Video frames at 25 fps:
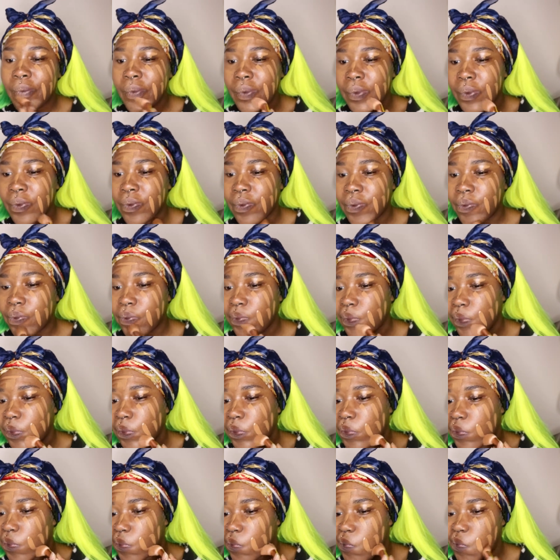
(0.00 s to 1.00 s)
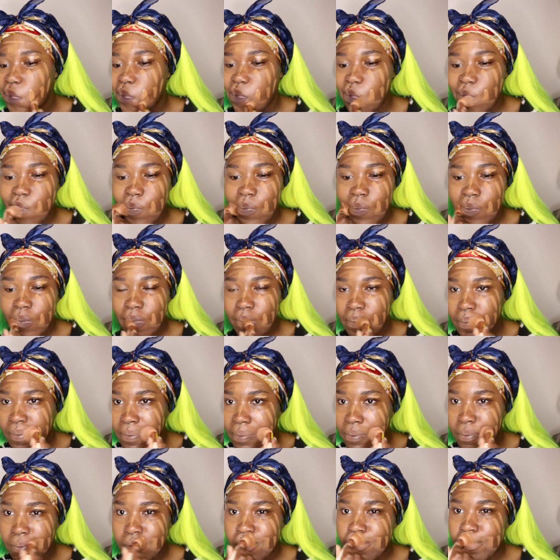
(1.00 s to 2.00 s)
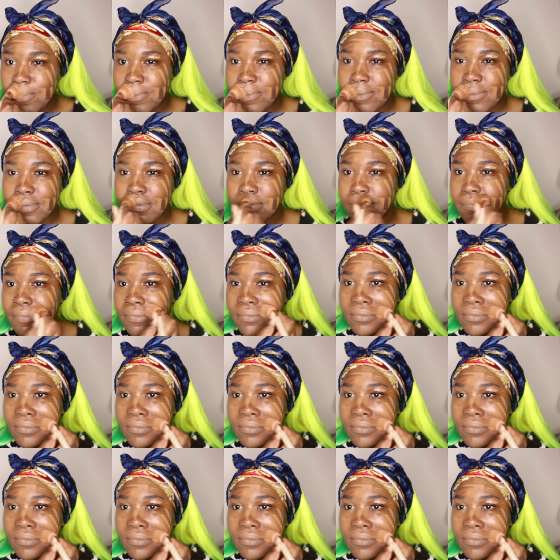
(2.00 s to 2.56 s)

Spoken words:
chat with nearly everyone,